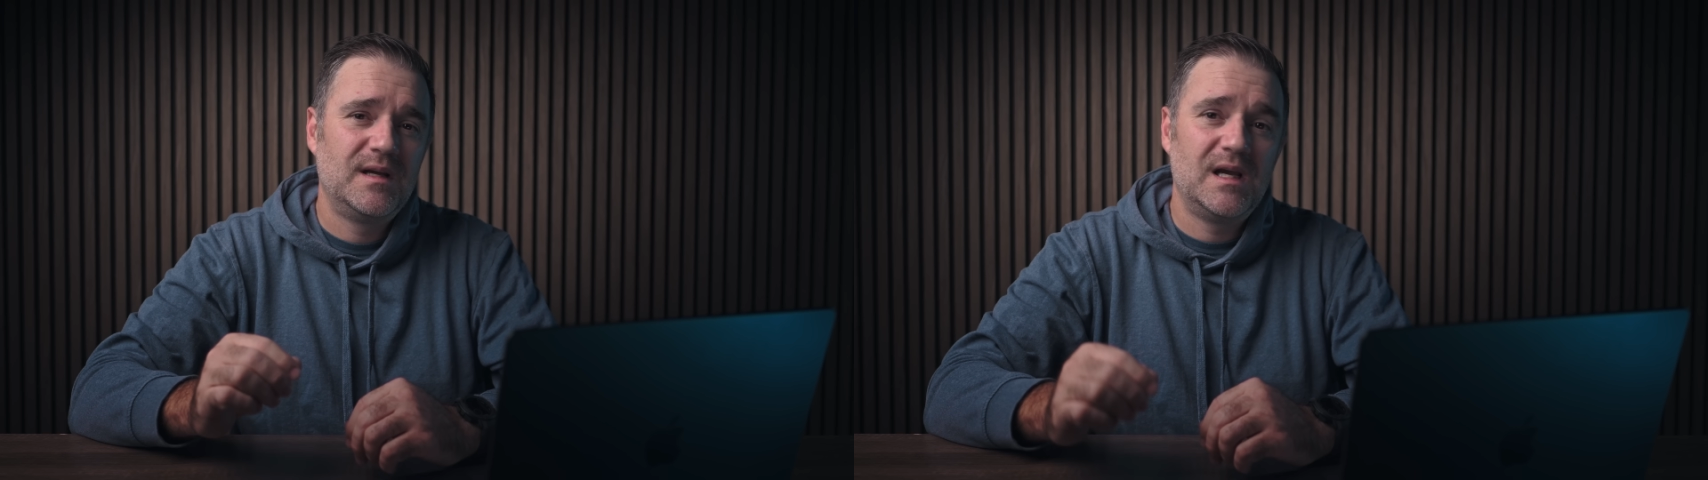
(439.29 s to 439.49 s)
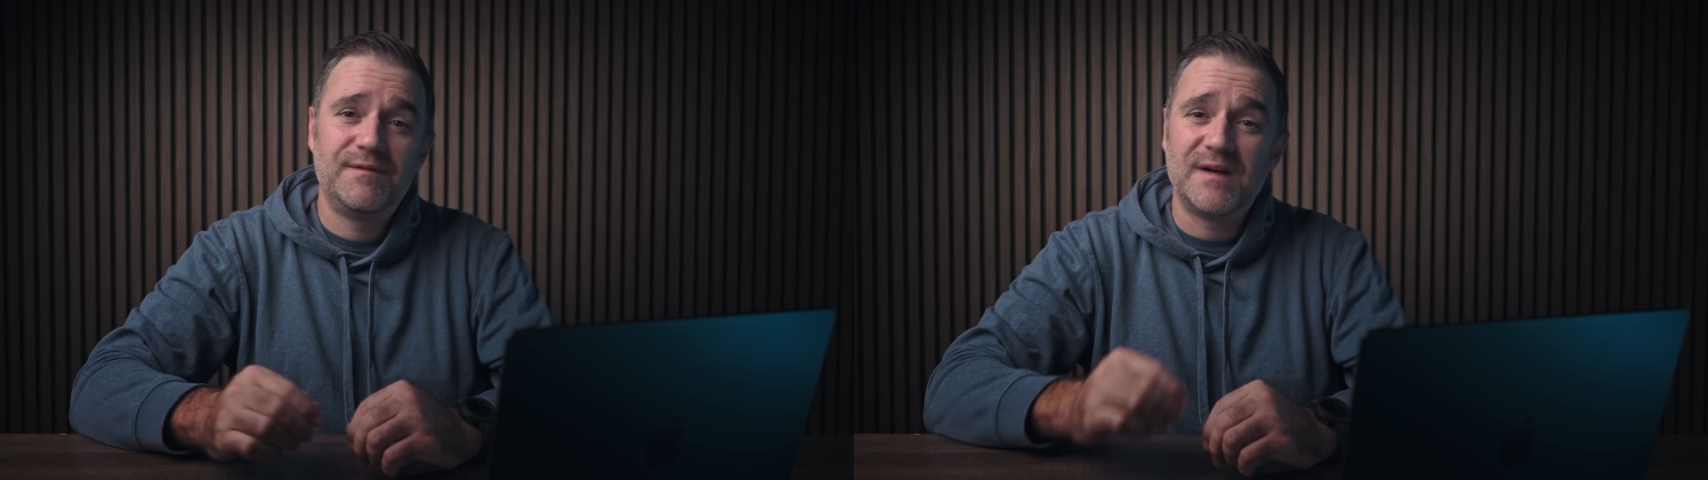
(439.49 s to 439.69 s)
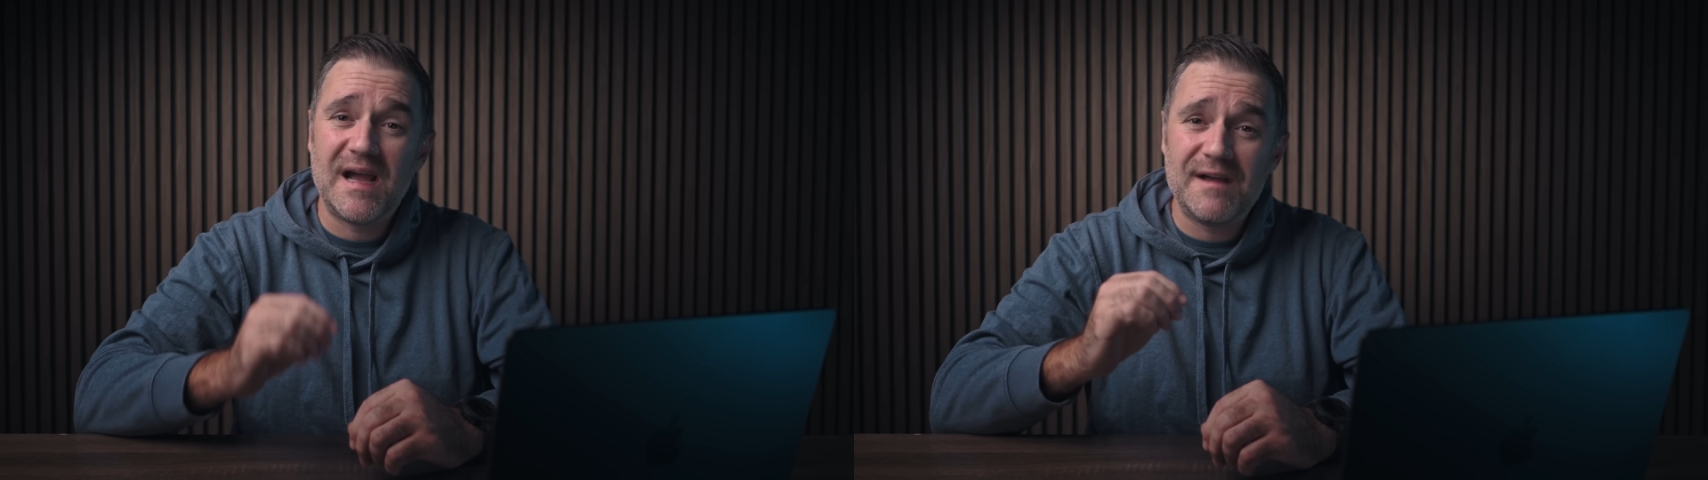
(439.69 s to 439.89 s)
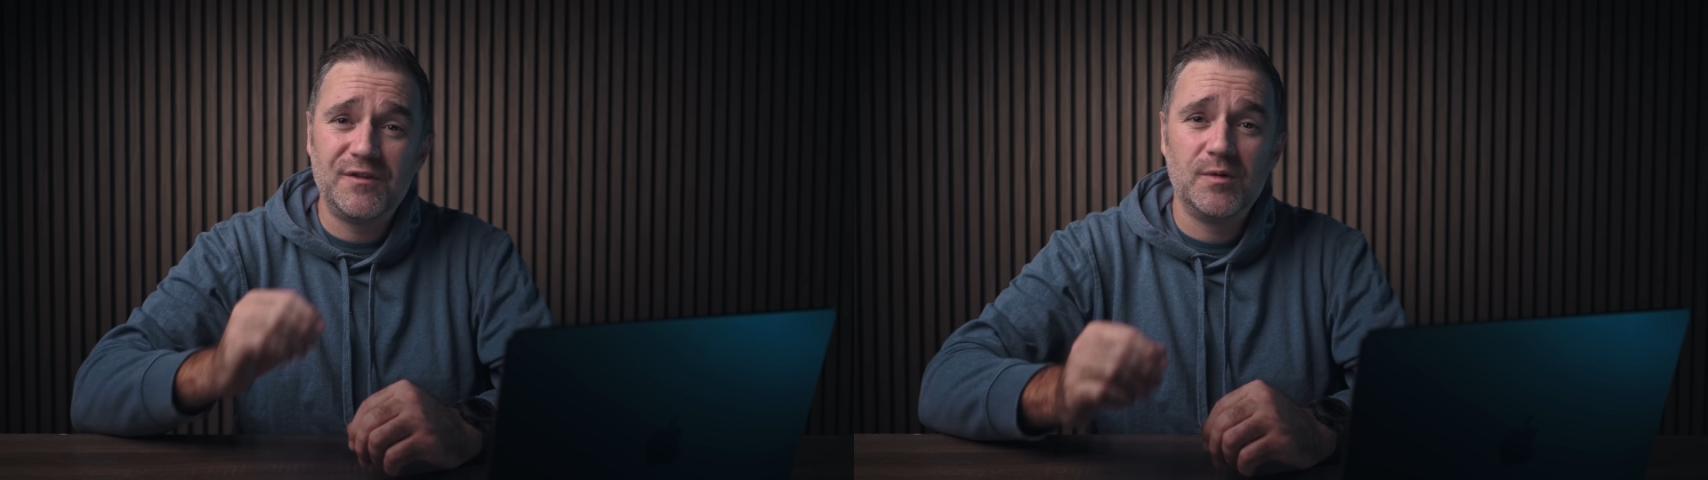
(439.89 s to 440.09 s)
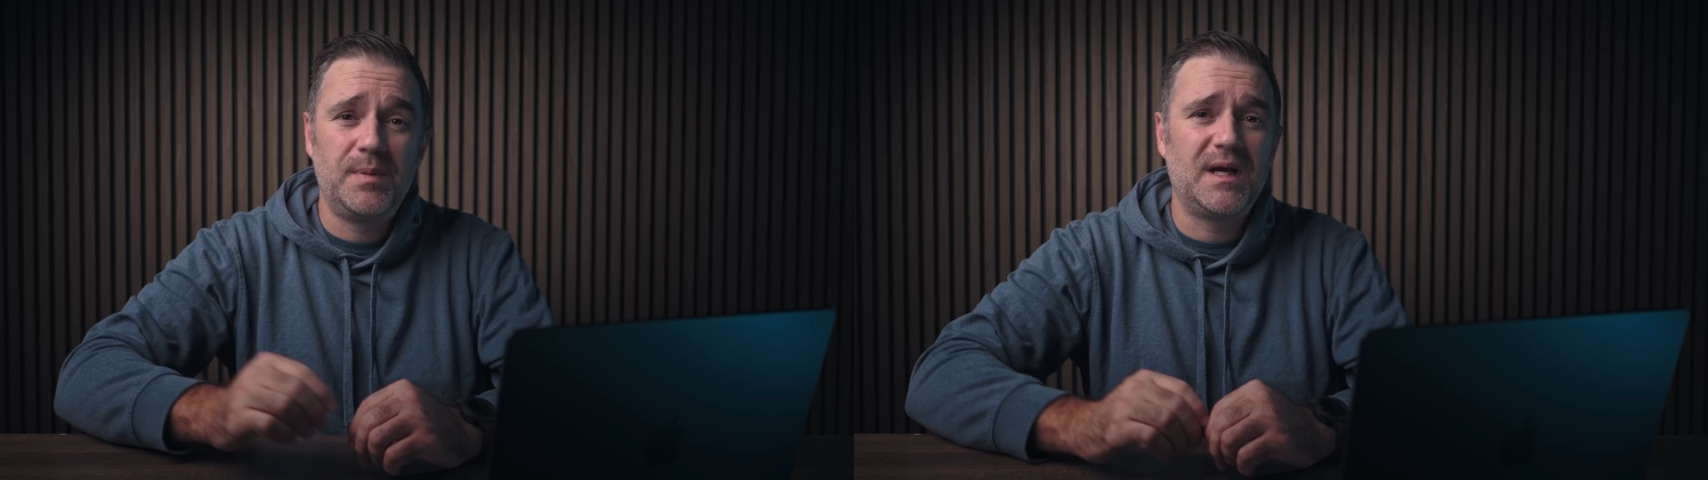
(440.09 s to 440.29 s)
if I have
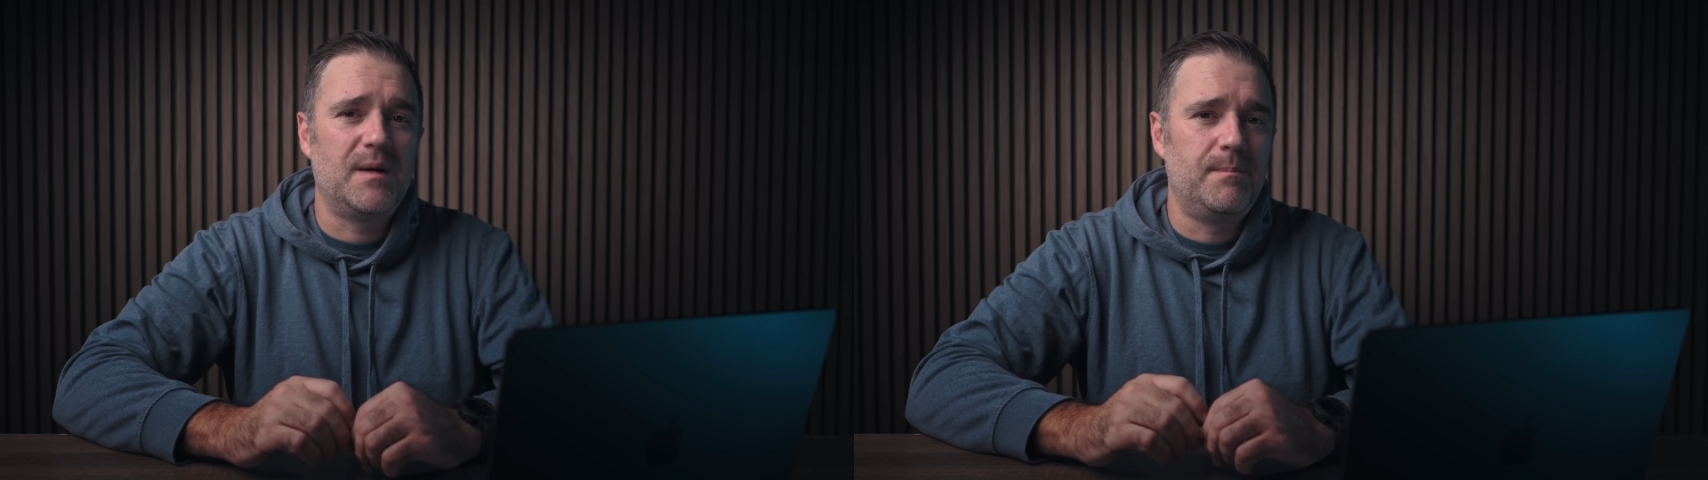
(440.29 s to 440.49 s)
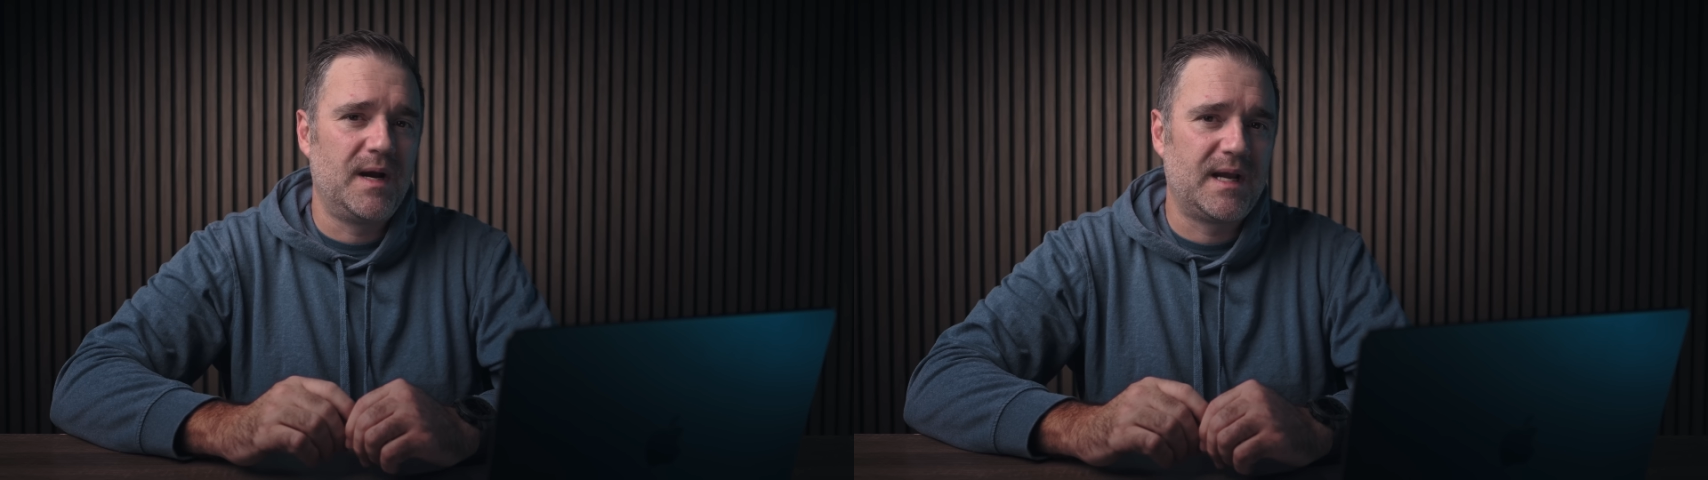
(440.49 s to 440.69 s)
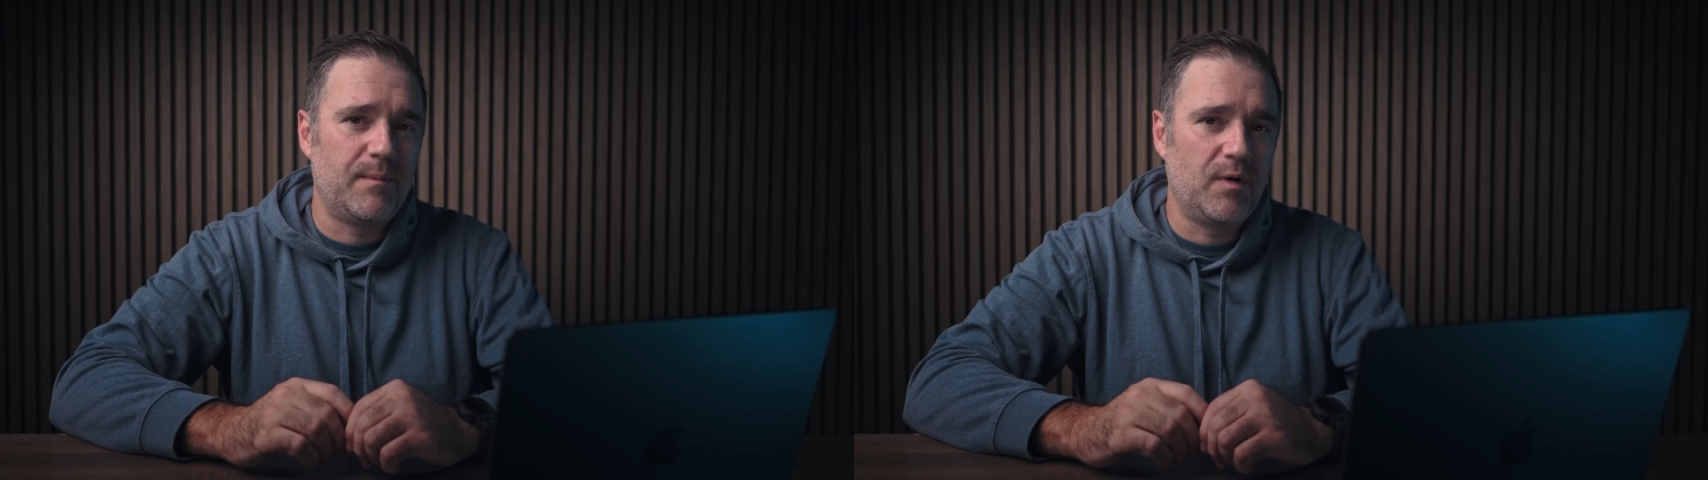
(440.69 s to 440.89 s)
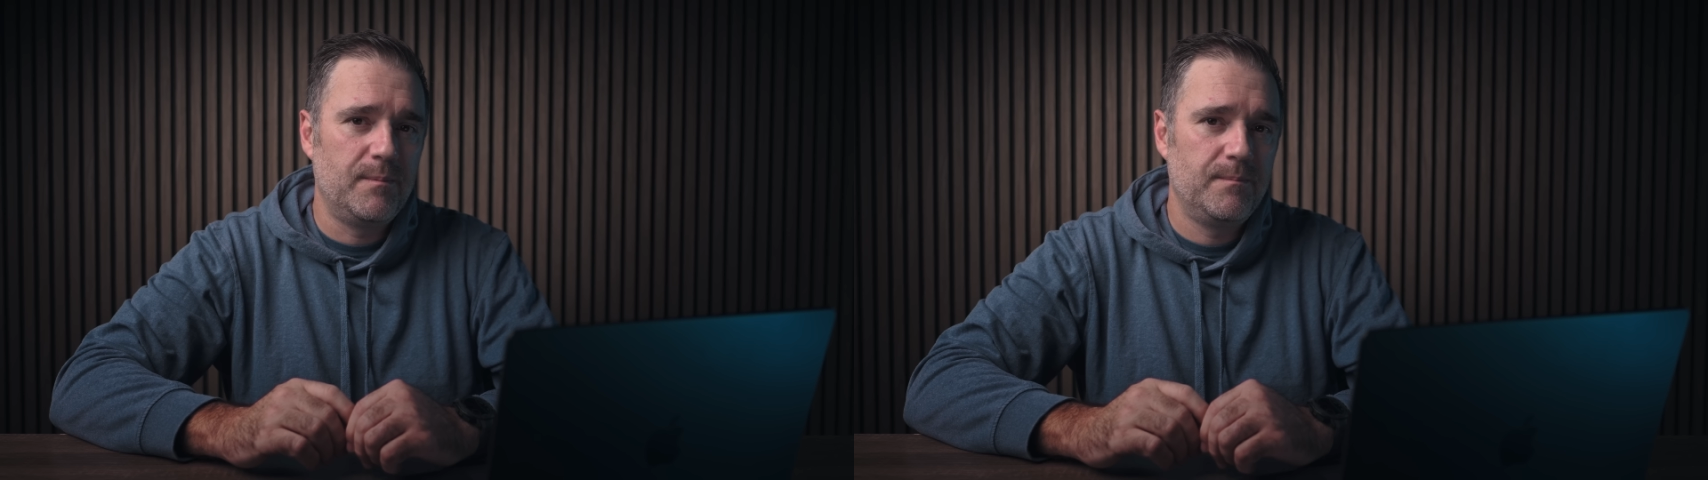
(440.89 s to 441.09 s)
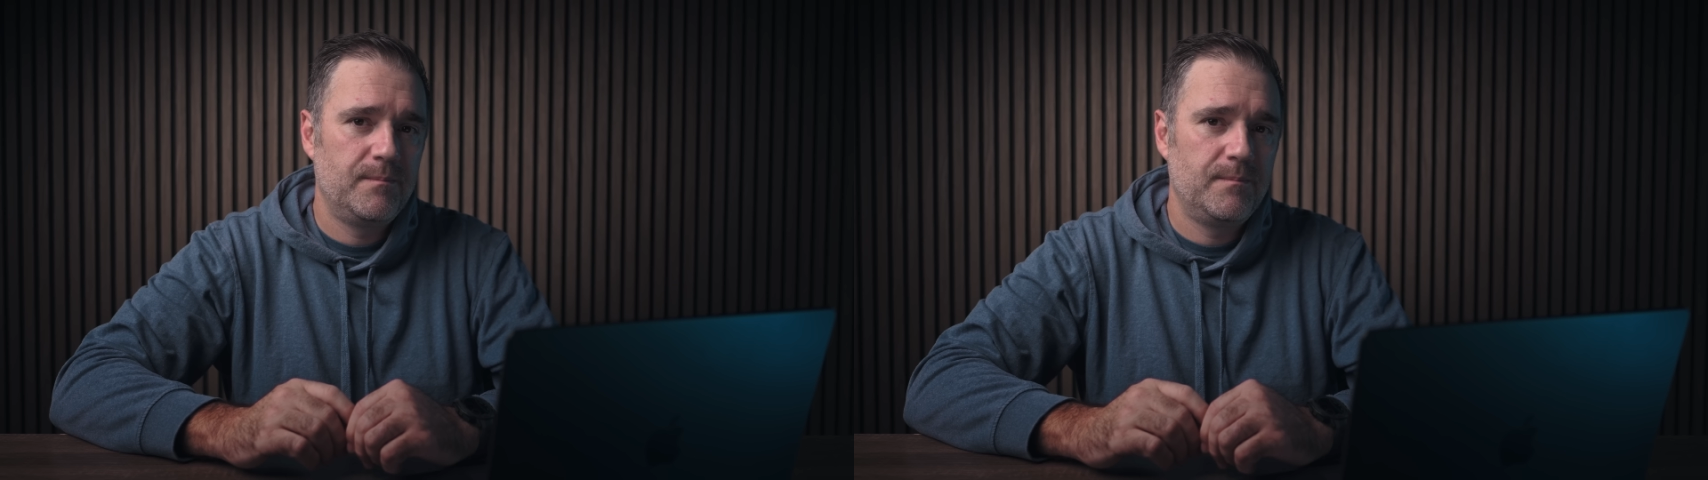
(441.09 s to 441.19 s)
to pick up my camera.